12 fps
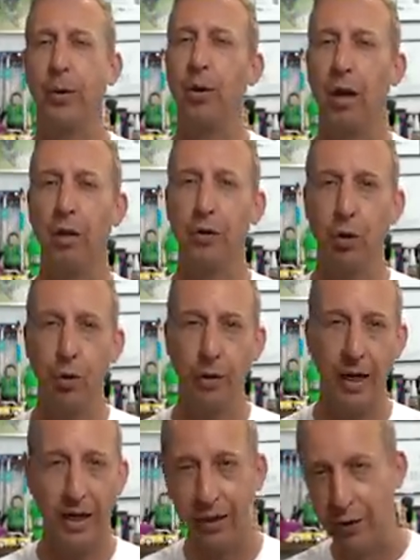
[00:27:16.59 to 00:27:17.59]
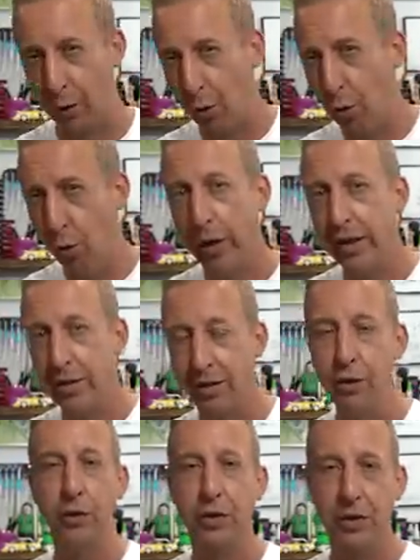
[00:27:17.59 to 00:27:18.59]
We've got loads of cool gear. There's always
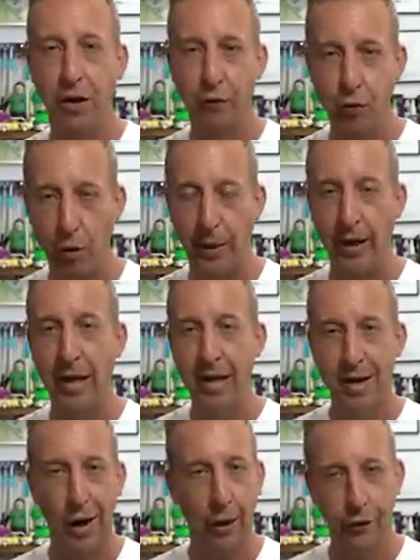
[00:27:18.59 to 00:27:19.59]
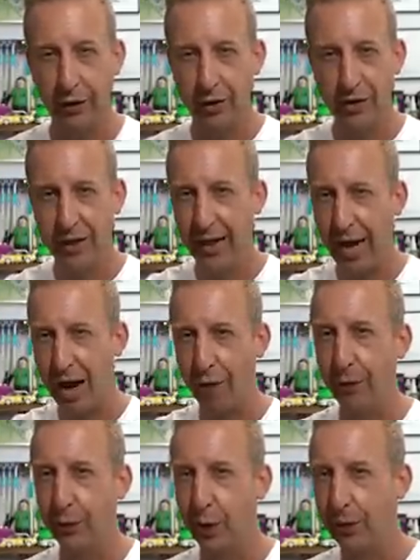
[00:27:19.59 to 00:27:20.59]
new stuff dropping. So just check it
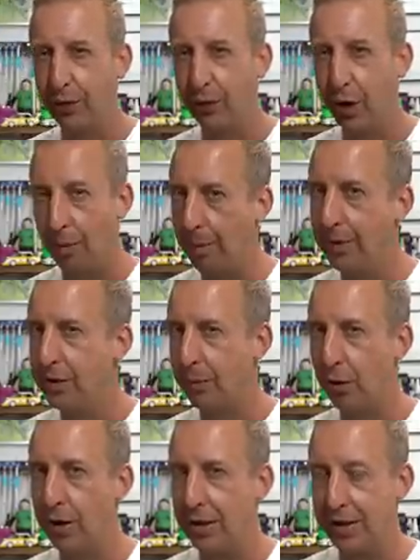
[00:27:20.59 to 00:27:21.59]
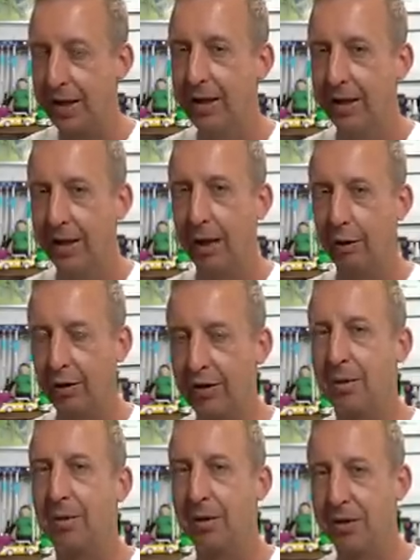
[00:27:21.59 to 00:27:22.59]
out from time to time. You'd be surprised how good
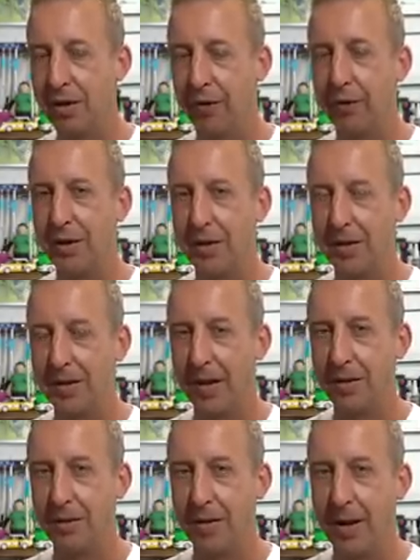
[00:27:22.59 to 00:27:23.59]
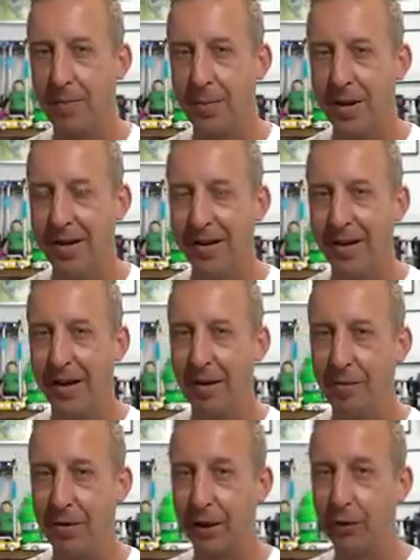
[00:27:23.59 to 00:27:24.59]
some of the stuff is these days on there.
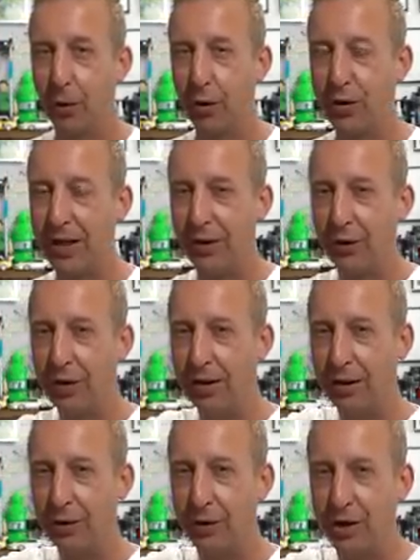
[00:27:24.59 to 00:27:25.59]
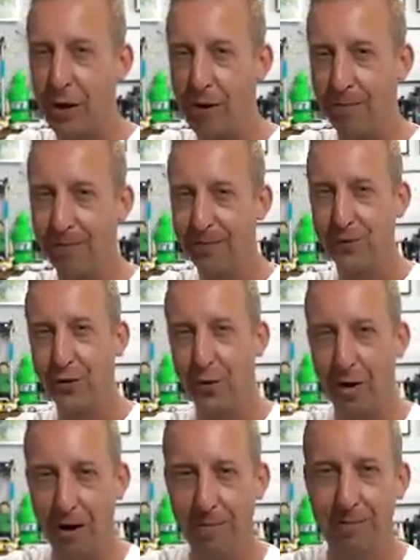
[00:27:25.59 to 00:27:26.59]
Thanks for watching. See you next week's show.
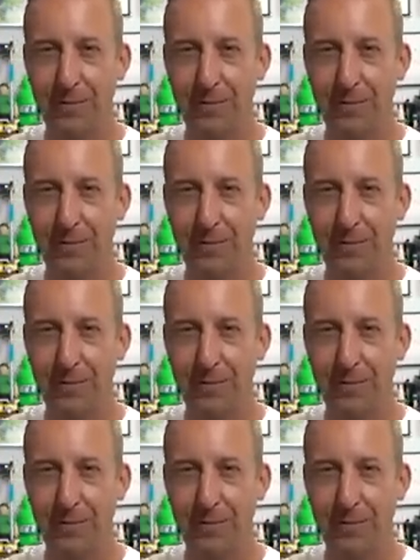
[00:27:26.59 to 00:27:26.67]
Ta-ra.